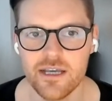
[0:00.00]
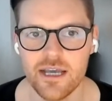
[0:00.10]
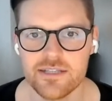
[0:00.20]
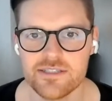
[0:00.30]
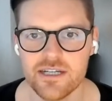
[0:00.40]

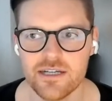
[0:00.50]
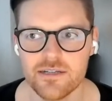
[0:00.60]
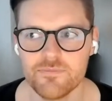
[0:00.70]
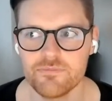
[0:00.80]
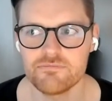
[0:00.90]
and start
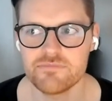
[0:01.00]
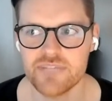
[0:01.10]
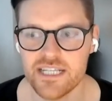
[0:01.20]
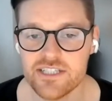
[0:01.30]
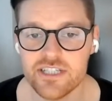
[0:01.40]

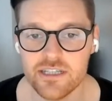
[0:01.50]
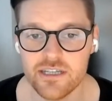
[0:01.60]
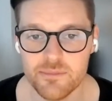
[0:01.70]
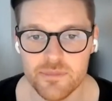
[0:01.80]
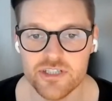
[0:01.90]
testing
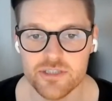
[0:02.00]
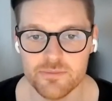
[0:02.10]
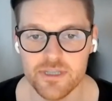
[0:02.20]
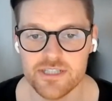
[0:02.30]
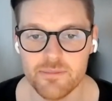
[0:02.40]
and
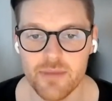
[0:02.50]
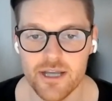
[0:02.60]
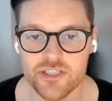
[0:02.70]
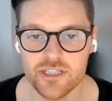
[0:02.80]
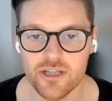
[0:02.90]
mixing and
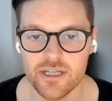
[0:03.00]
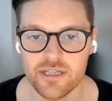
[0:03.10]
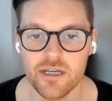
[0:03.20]
matching like